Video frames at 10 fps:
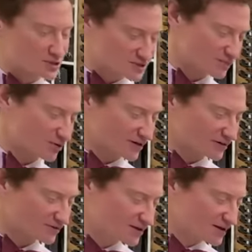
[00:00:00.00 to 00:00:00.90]
it's moving,
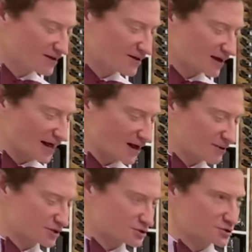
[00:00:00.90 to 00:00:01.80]
how
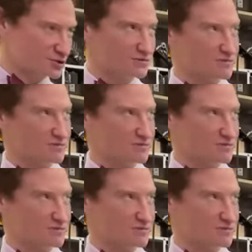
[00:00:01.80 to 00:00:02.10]
much